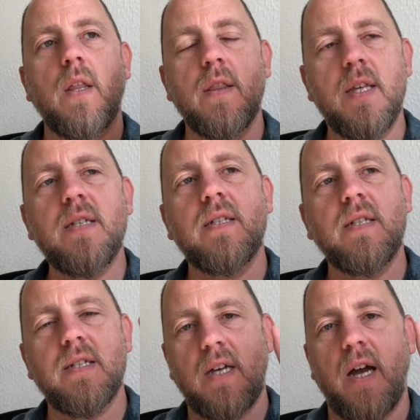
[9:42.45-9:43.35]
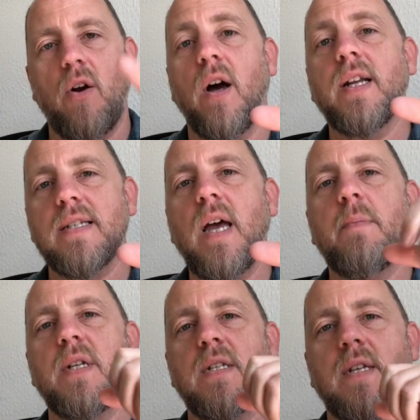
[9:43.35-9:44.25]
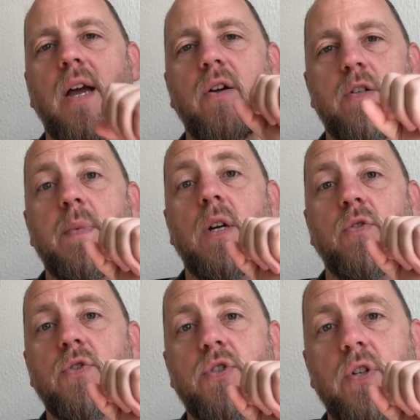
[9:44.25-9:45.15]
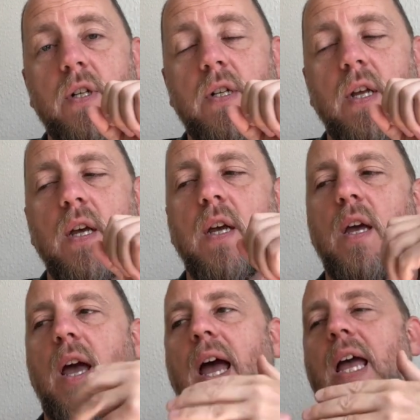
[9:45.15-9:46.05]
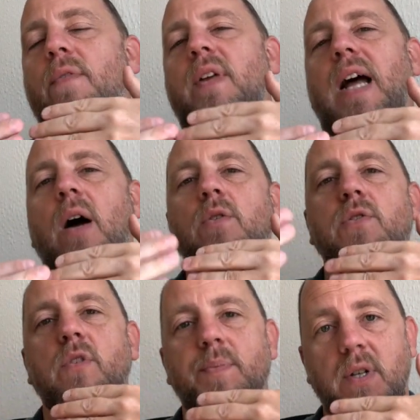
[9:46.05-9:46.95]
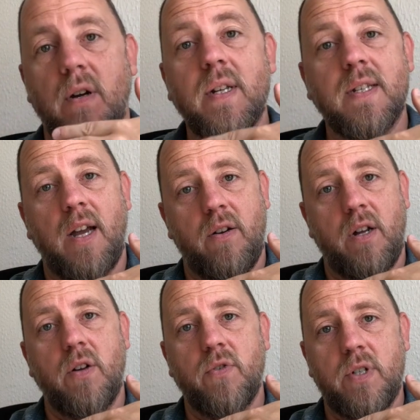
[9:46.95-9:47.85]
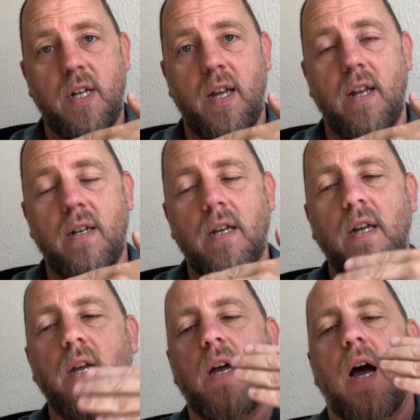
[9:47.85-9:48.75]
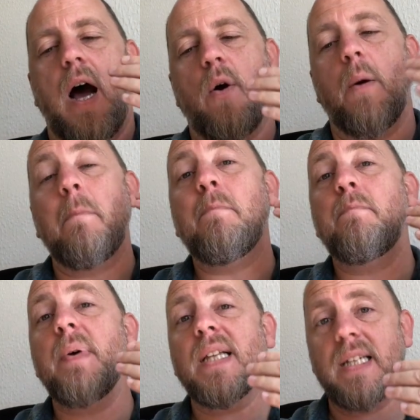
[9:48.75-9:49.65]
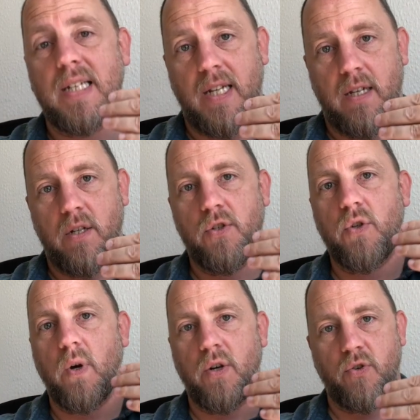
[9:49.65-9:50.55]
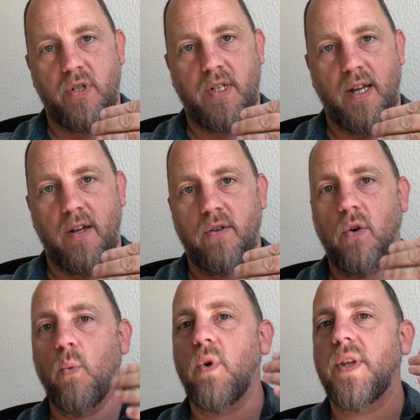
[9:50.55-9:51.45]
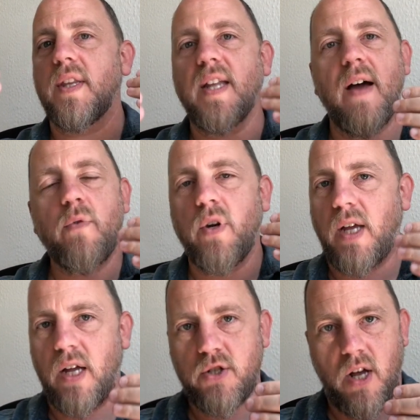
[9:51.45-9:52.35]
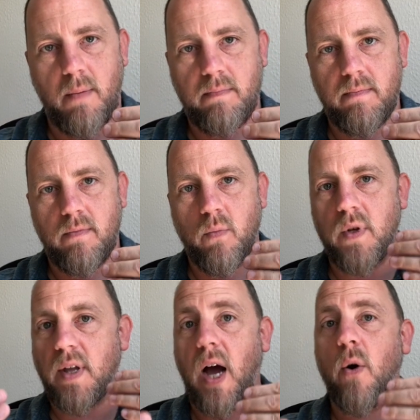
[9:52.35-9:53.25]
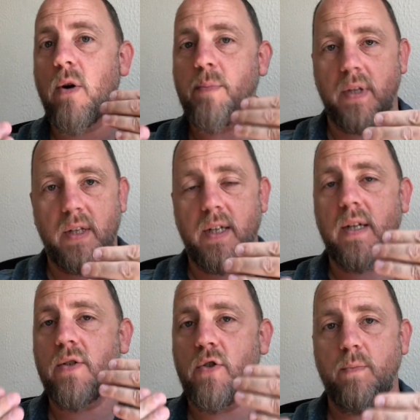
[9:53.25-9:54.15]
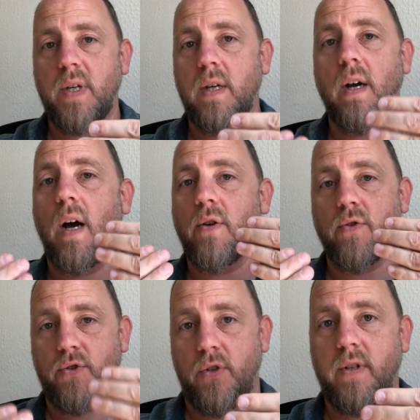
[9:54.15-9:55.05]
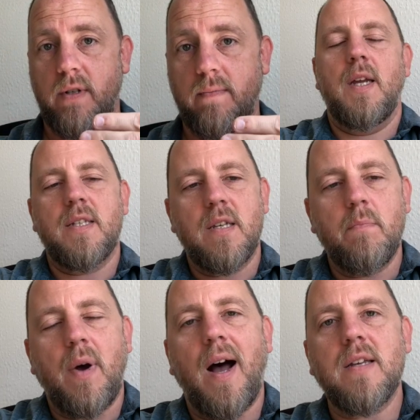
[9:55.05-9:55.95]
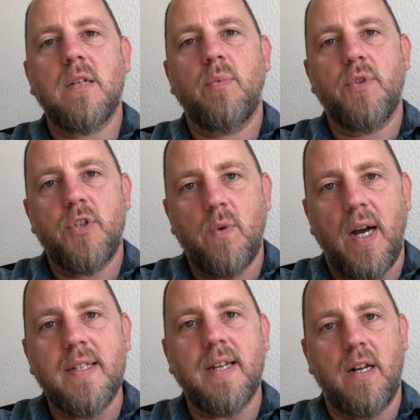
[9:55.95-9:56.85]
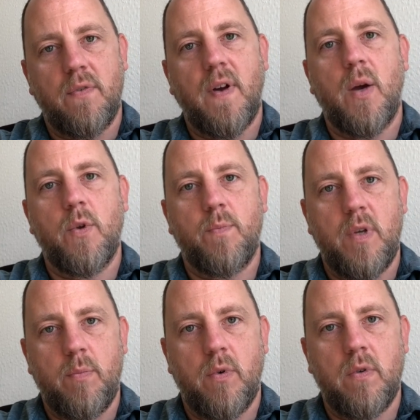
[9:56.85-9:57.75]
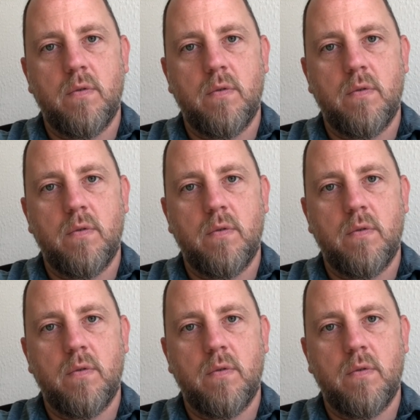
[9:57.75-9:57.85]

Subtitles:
This desire, unexamined desire to be understood, if it outstrips our desire to understand, our ability to understand will never catch up with our ability to be understood. It's impossible to identify with people